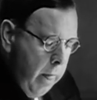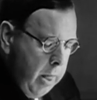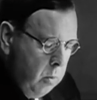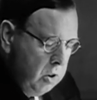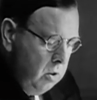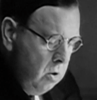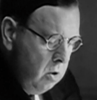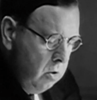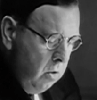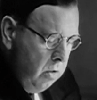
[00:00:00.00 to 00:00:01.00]
that was
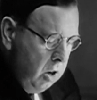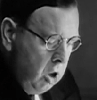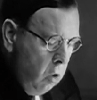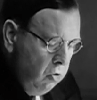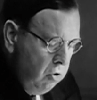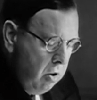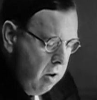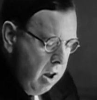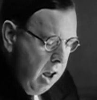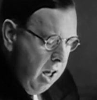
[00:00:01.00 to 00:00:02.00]
not, on the
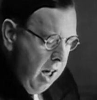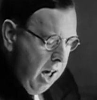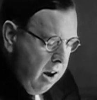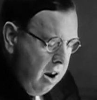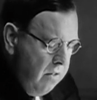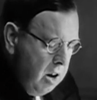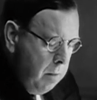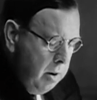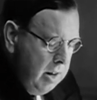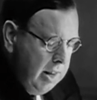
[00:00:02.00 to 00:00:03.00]
contrary,
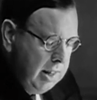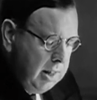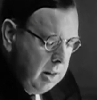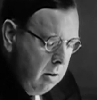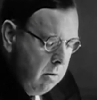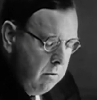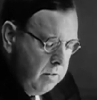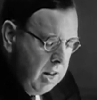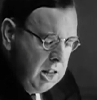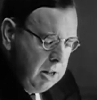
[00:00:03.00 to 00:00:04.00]
irrevocably
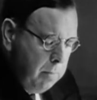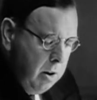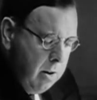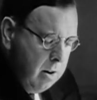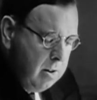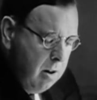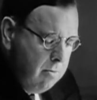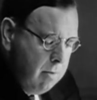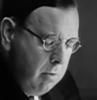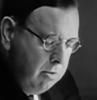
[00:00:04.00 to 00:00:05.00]
dissolved as by a
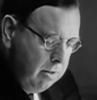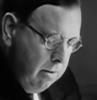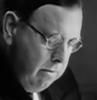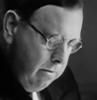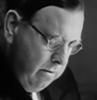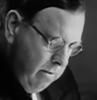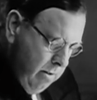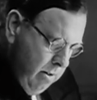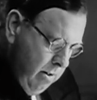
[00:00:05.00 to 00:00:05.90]
corrosive.